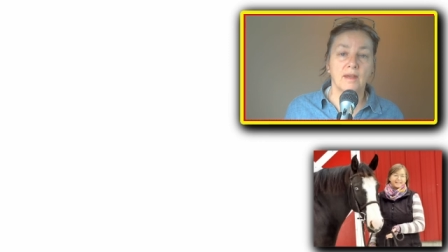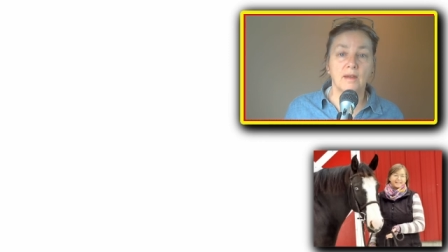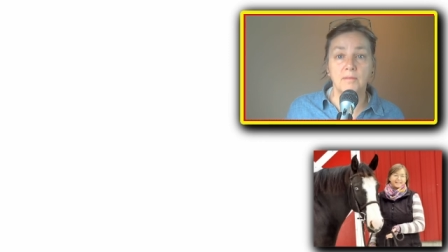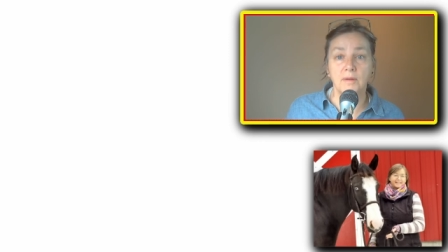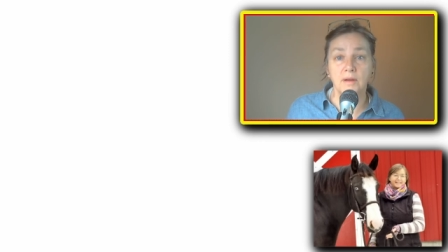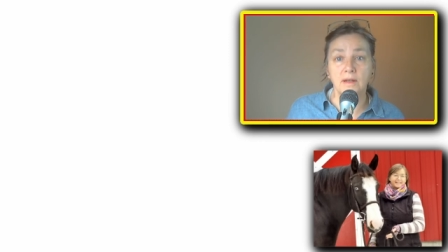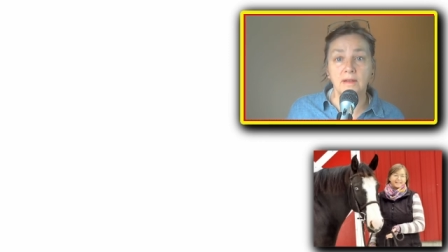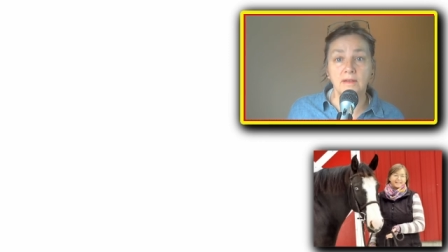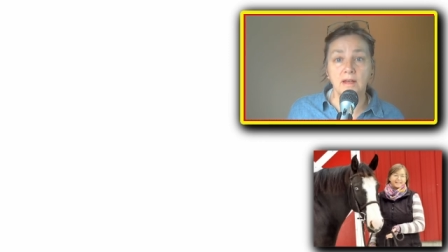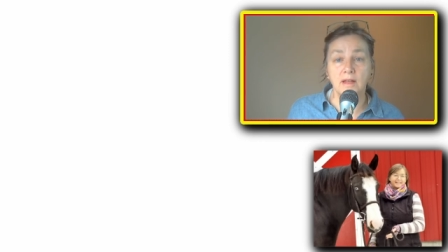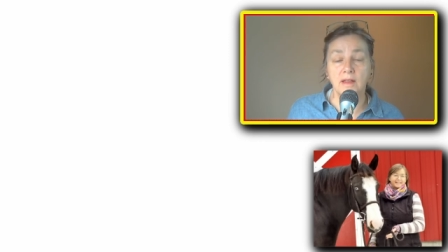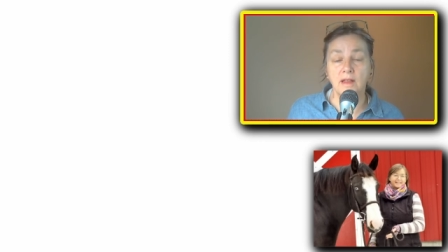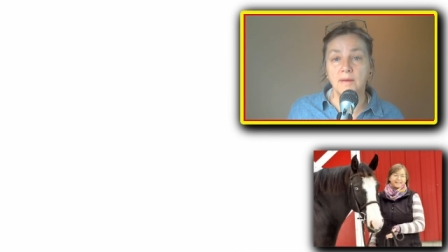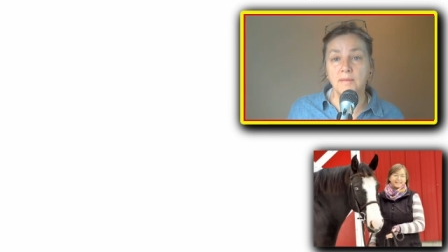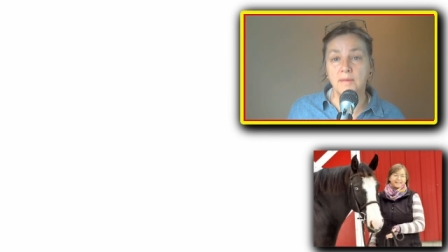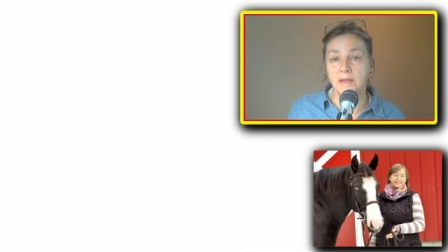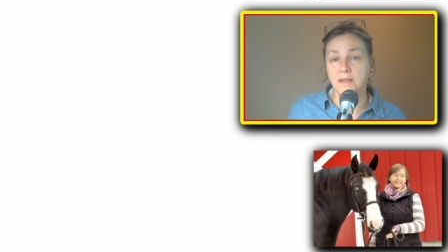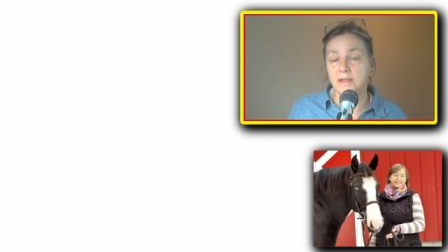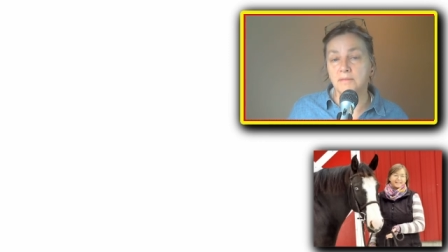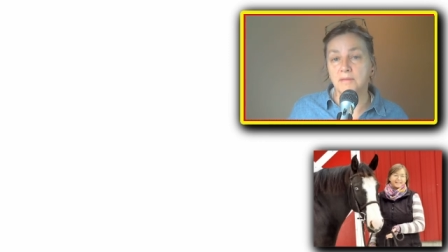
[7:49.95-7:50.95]
Put in the
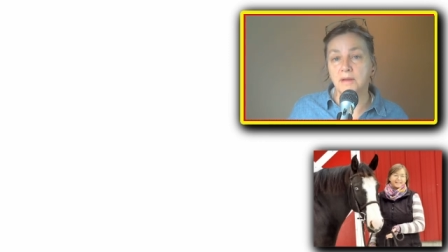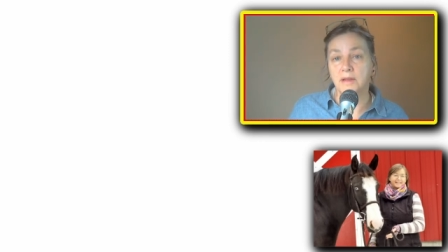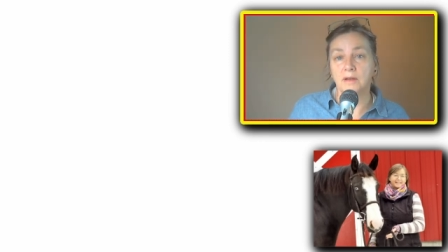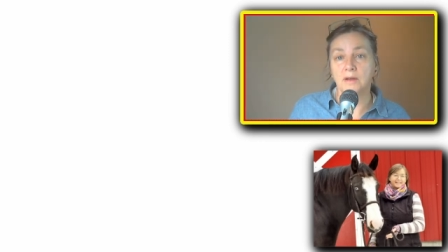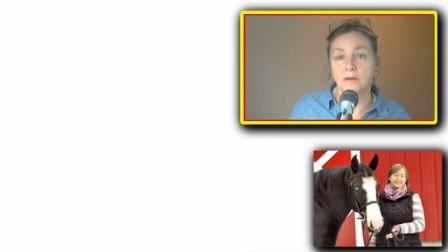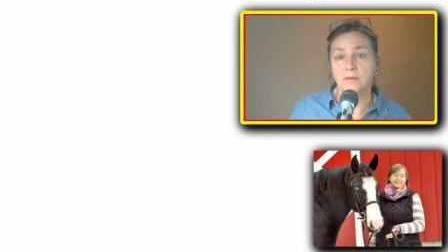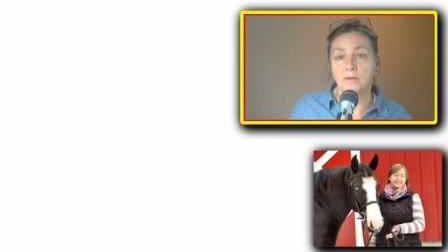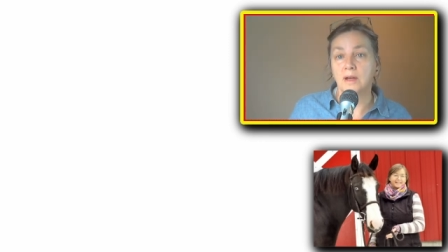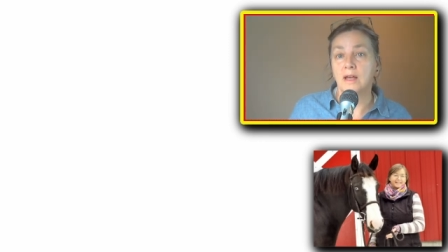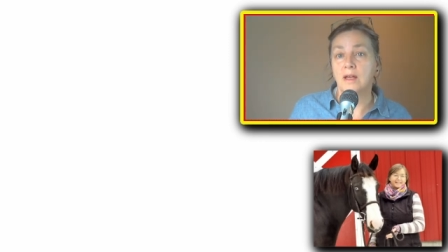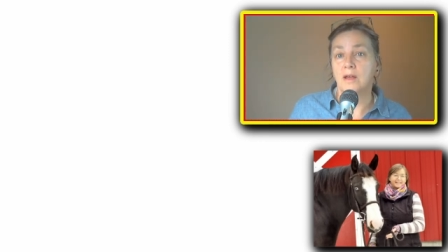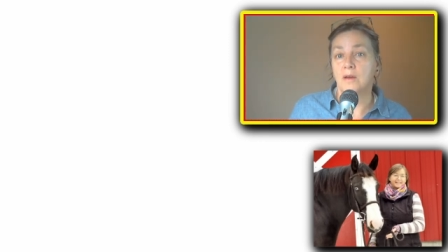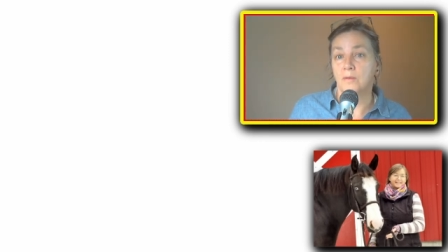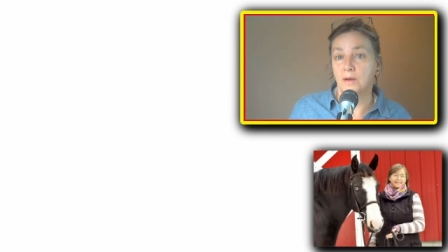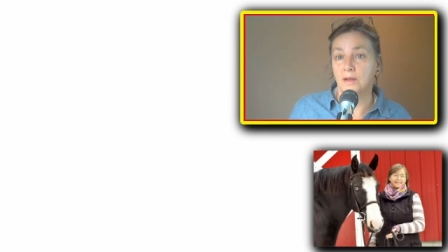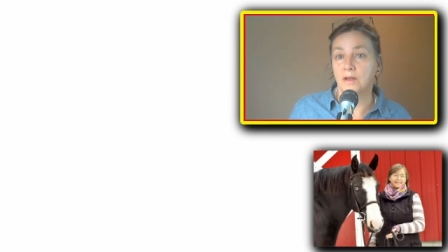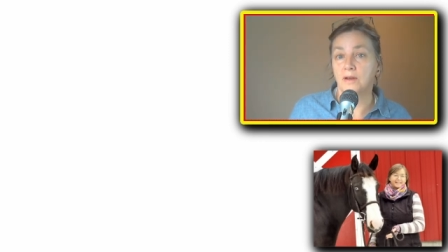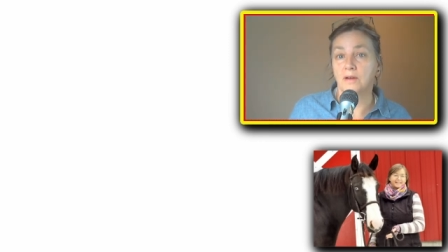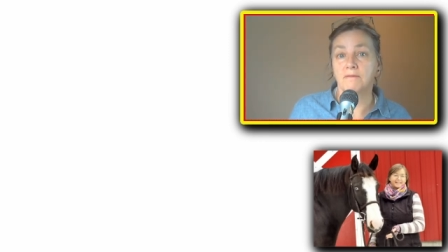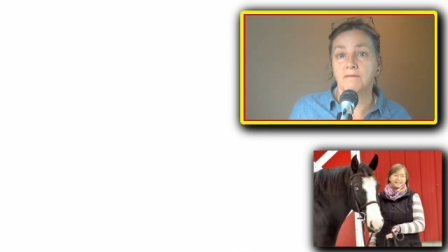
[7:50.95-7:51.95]
comments below
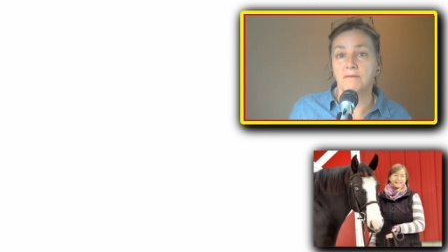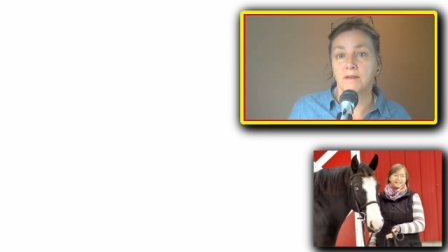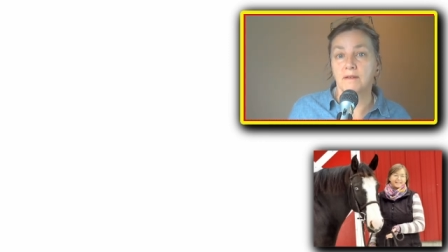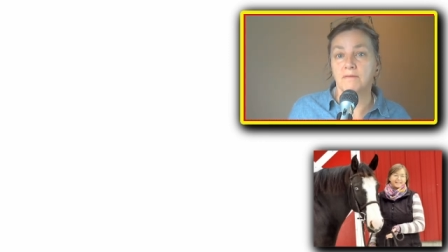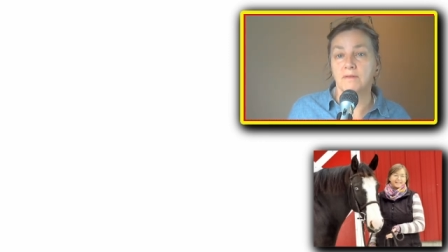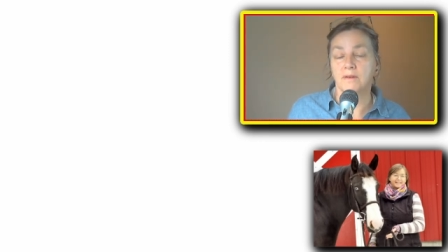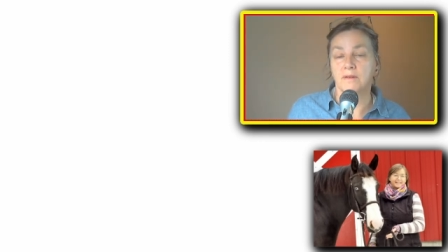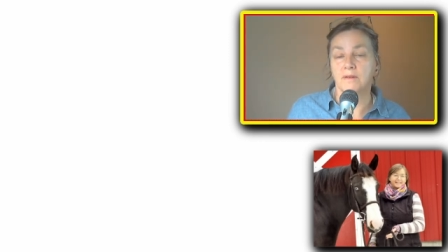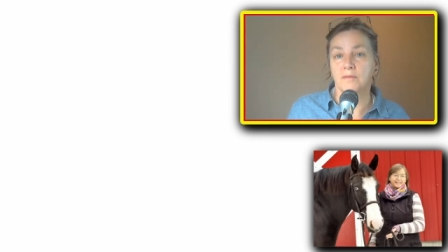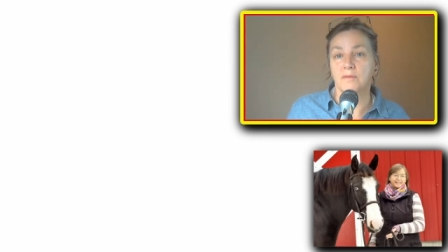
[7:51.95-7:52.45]
what your favorite